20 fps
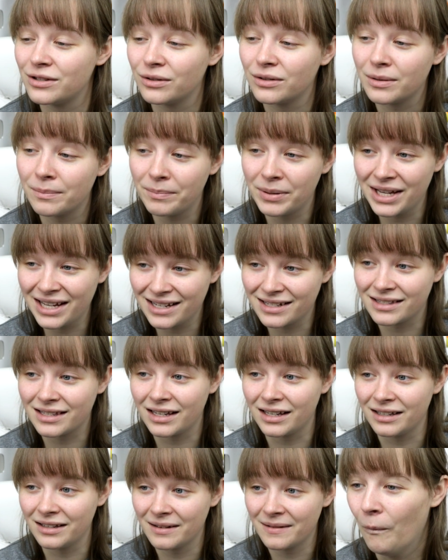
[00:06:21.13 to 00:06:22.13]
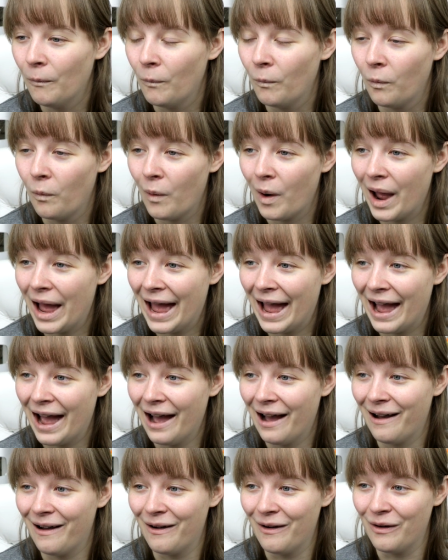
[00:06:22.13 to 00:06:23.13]
to depict it.
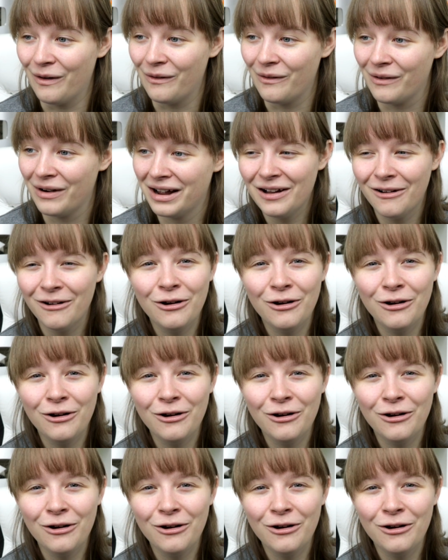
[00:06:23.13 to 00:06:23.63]
Wow.